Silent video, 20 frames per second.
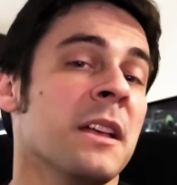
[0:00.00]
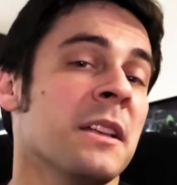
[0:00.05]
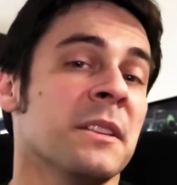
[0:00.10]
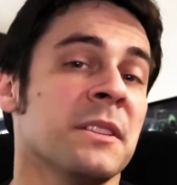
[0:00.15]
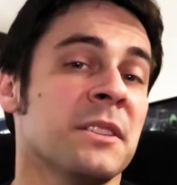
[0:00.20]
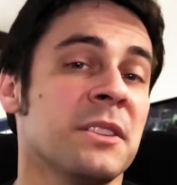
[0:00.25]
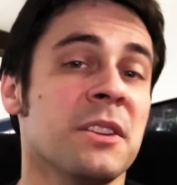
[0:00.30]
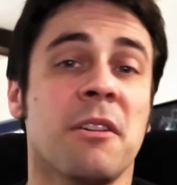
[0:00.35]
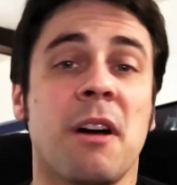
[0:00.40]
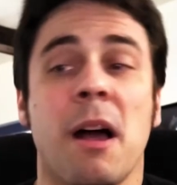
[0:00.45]

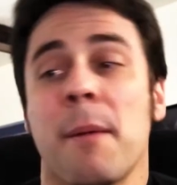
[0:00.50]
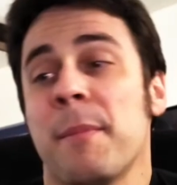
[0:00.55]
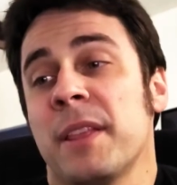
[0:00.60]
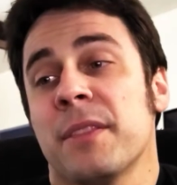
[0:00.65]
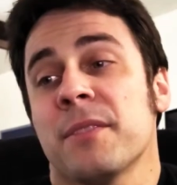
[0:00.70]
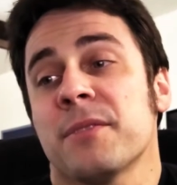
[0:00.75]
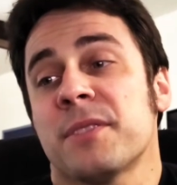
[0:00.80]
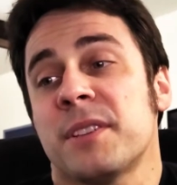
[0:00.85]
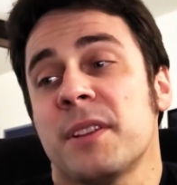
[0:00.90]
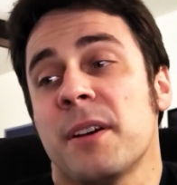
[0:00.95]
So, I mean,
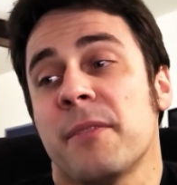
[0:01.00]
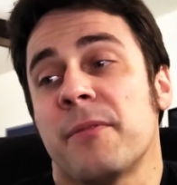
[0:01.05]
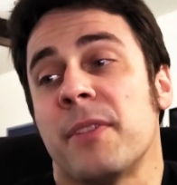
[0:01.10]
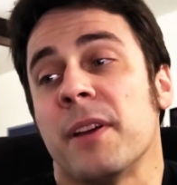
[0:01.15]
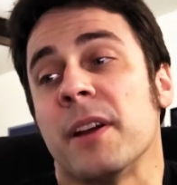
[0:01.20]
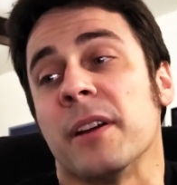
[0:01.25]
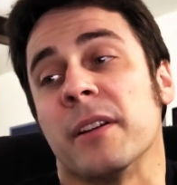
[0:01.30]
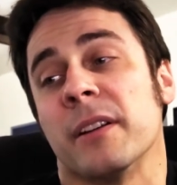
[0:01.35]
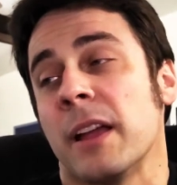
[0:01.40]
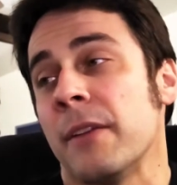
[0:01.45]
there's stuff
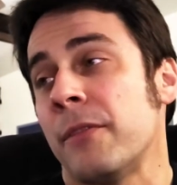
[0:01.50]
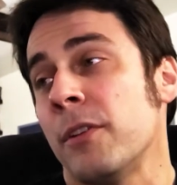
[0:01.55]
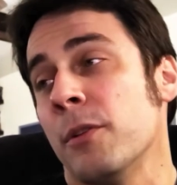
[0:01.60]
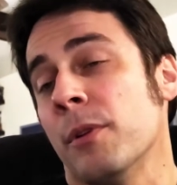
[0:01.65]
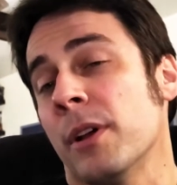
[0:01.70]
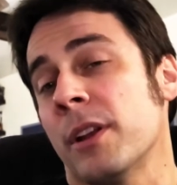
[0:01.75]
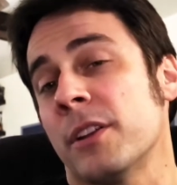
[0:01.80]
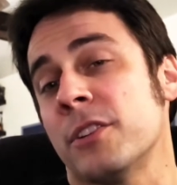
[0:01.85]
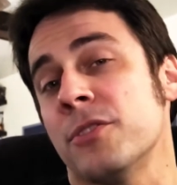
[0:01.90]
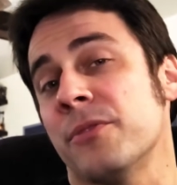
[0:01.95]
there. If you
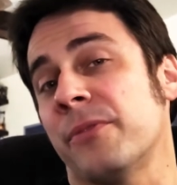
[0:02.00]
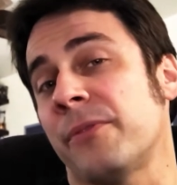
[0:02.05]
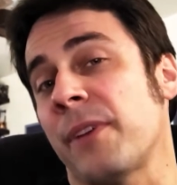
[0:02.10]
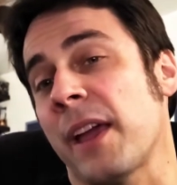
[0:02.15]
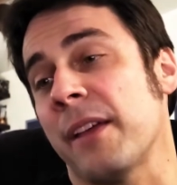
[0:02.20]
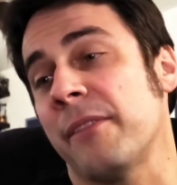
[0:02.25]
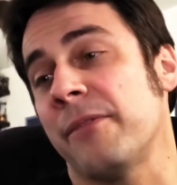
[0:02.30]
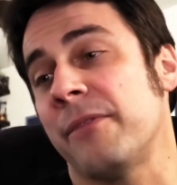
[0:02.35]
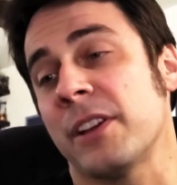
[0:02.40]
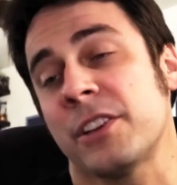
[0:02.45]
want to do
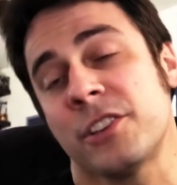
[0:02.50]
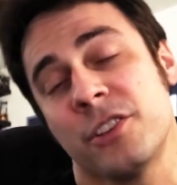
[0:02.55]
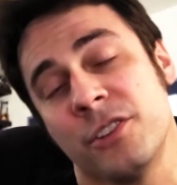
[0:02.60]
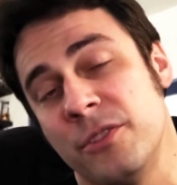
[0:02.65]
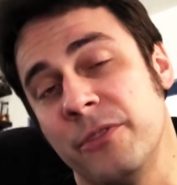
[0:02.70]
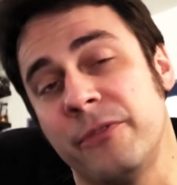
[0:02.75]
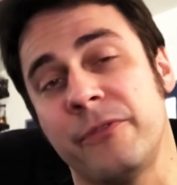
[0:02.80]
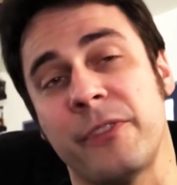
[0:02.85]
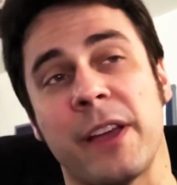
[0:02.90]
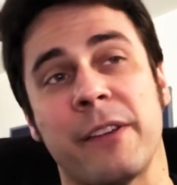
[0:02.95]
fan fiction,
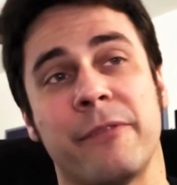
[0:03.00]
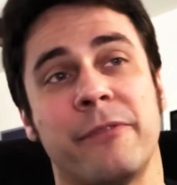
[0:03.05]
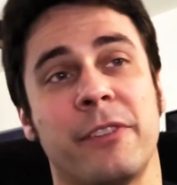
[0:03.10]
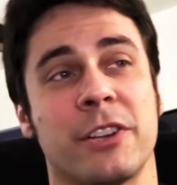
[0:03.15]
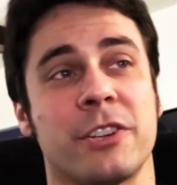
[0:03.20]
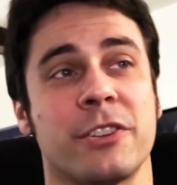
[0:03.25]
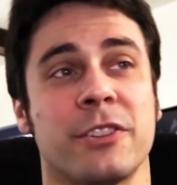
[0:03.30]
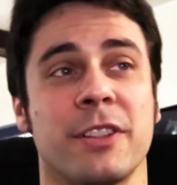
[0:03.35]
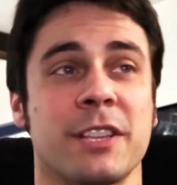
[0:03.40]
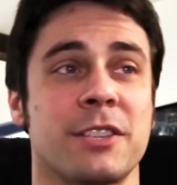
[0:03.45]
do fan
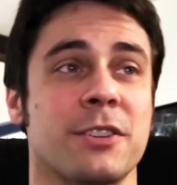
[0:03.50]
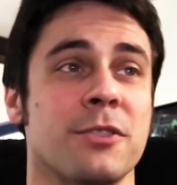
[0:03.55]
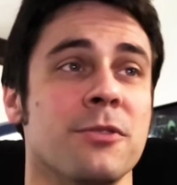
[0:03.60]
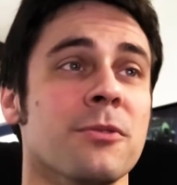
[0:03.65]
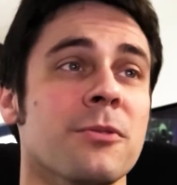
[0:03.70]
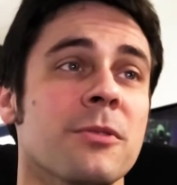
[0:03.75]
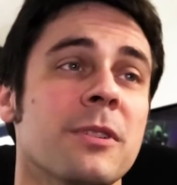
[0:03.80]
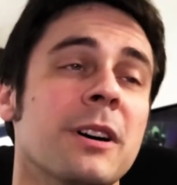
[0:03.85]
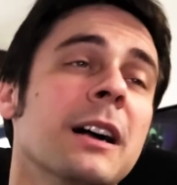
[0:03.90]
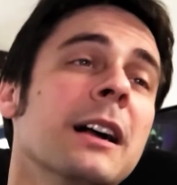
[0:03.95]
fiction. That's cool.